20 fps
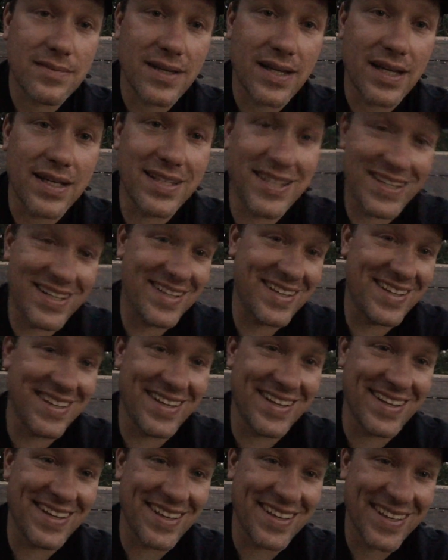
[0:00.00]
And
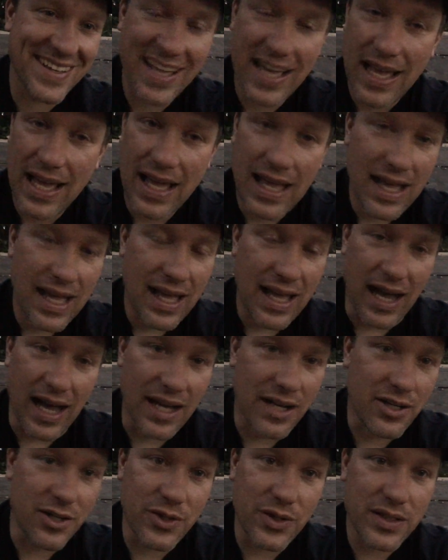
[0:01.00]
I
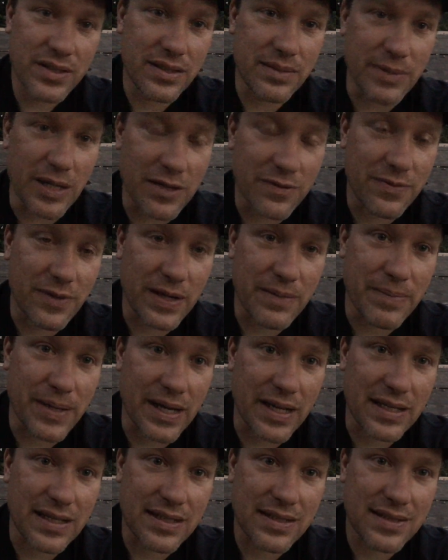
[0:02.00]
don't know anything about
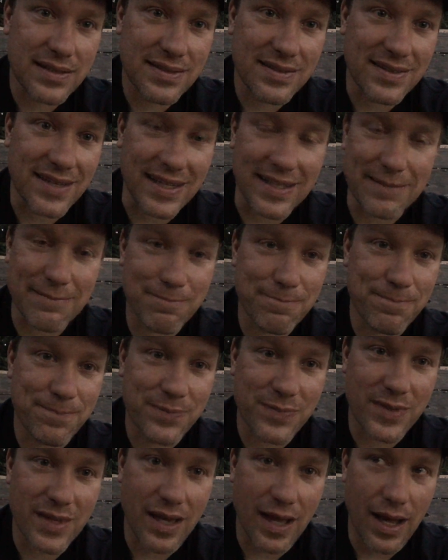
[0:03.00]
Fatback. Like,
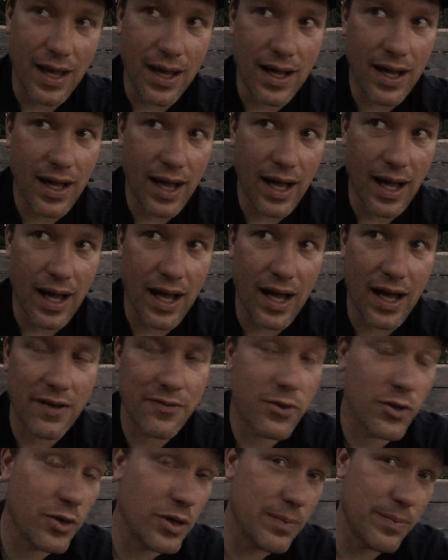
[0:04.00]
I've
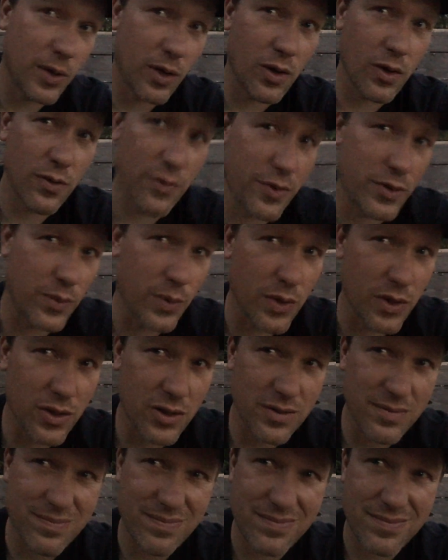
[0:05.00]
grown up all over the
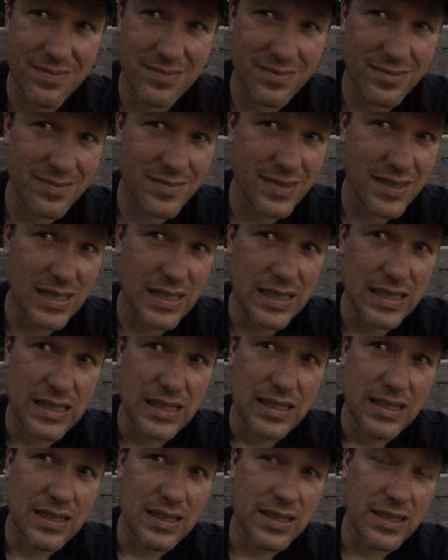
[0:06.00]
world.
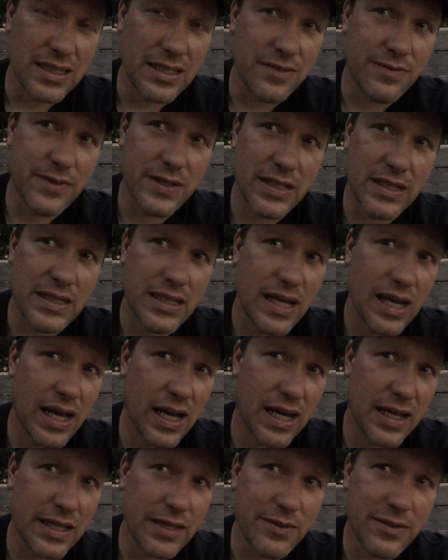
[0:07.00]
Even
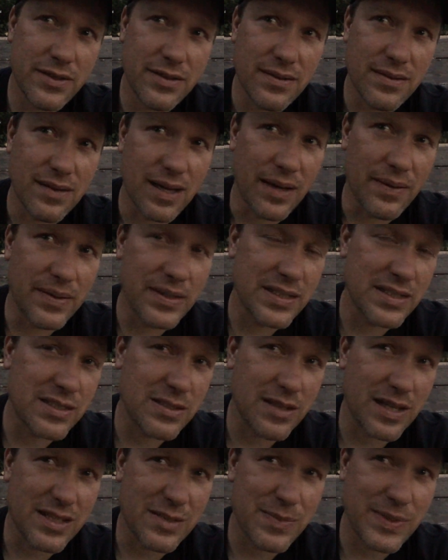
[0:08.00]
I mean,
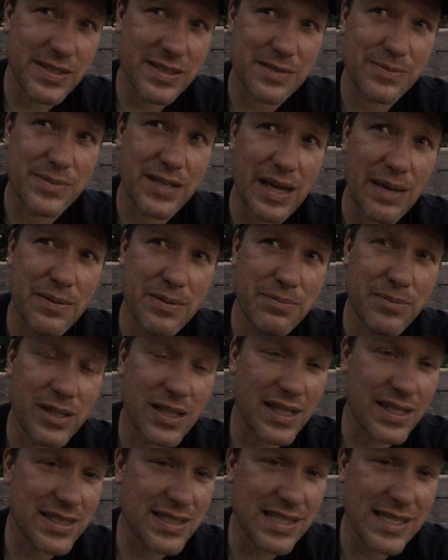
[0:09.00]
I spent some time in
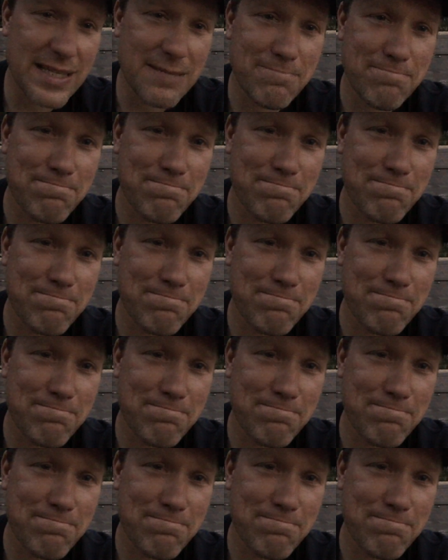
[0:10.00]
Biloxi.